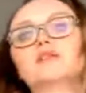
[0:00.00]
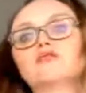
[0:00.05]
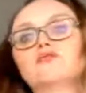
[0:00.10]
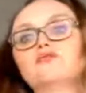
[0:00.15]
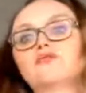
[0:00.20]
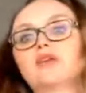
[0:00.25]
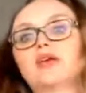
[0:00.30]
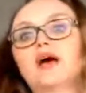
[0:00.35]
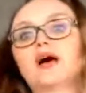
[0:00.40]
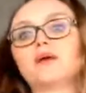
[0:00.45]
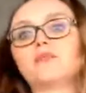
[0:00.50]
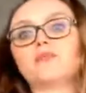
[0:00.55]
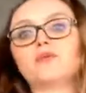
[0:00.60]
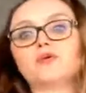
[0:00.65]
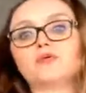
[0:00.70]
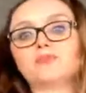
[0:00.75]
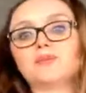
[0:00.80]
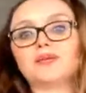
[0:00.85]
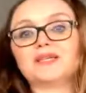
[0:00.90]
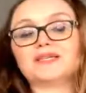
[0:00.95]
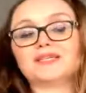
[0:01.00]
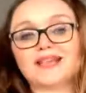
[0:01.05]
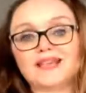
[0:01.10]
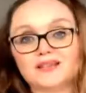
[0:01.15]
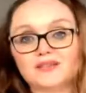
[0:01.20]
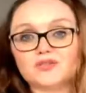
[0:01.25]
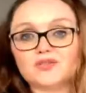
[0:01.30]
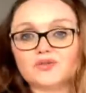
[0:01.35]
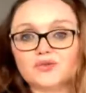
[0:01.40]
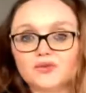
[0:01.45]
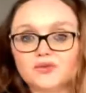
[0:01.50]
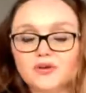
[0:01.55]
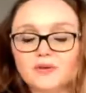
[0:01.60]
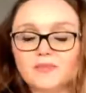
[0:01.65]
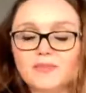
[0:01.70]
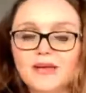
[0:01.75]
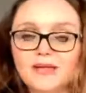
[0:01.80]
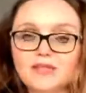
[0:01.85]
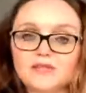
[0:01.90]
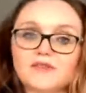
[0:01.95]
their rehab will be sent to
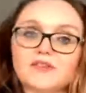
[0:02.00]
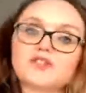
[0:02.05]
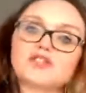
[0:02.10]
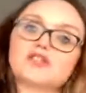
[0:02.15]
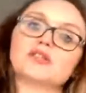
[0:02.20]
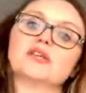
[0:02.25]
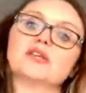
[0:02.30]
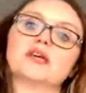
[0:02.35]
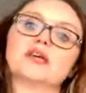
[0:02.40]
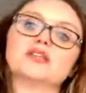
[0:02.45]
them individually,